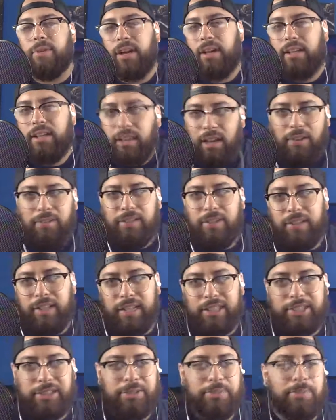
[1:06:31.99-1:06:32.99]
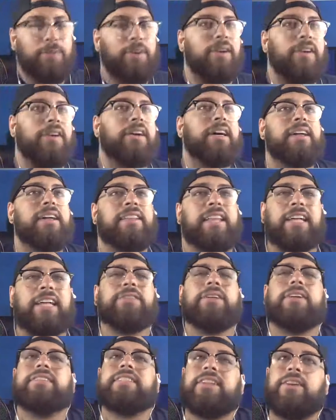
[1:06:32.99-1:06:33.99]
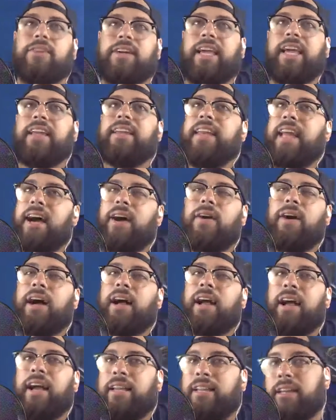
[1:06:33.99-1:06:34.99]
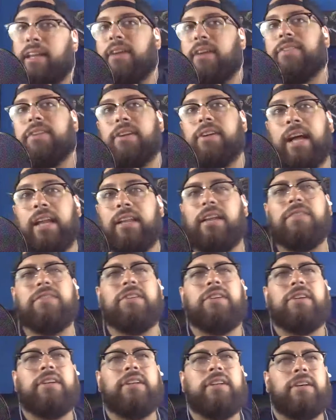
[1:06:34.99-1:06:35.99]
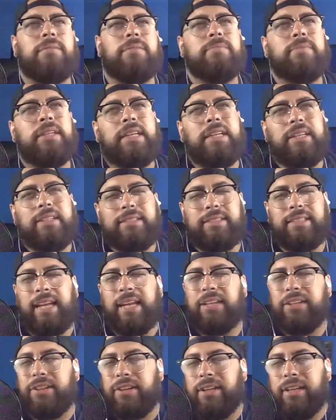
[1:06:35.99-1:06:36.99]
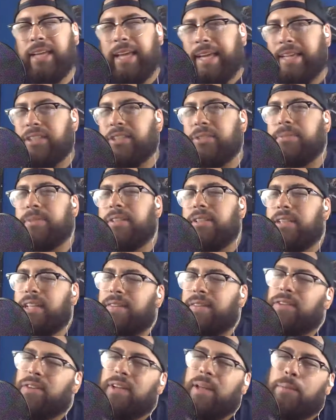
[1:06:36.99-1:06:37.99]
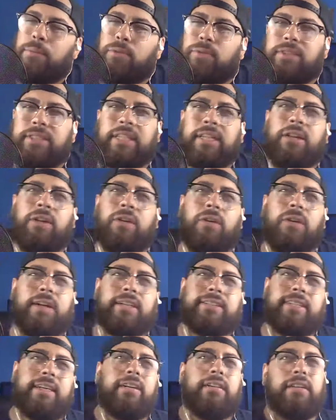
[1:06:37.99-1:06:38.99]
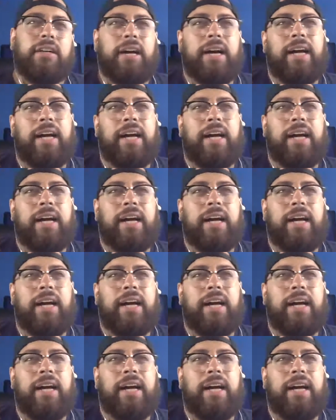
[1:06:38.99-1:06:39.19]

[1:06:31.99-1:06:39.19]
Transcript: I loved her in Edge of Tomorrow. That's when I was like, okay, now I love her. I loved her in 10-Year Engagement, even though that movie's like long as hell.